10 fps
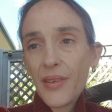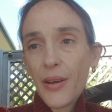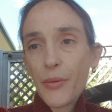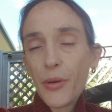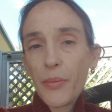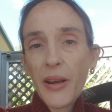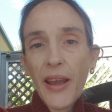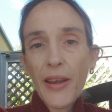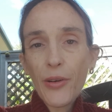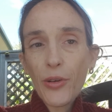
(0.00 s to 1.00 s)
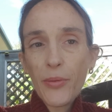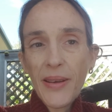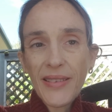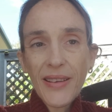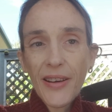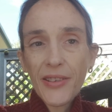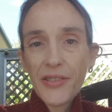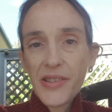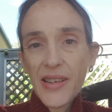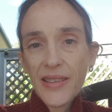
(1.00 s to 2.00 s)
I want to bring out all the best
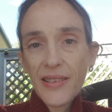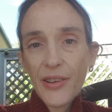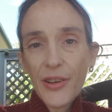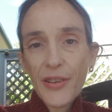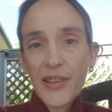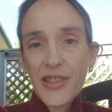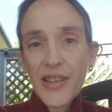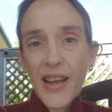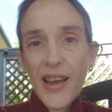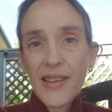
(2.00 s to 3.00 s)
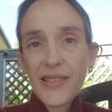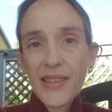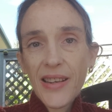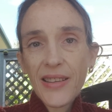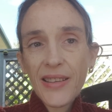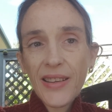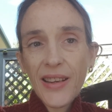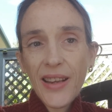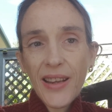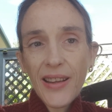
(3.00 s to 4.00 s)
characteristics in her that she has, and
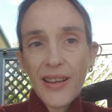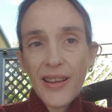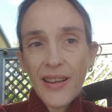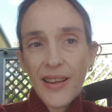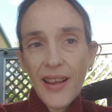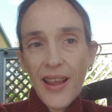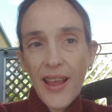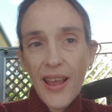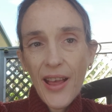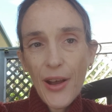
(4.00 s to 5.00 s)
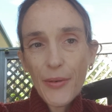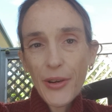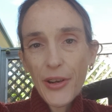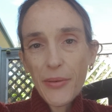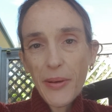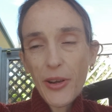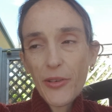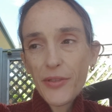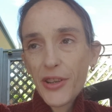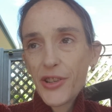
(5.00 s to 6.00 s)
I want her to be
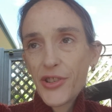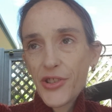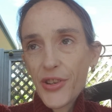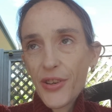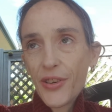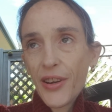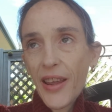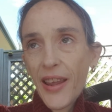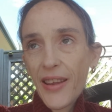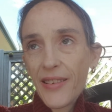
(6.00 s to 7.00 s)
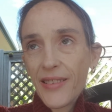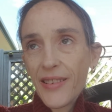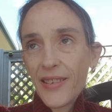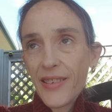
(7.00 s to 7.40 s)
confident, strong, and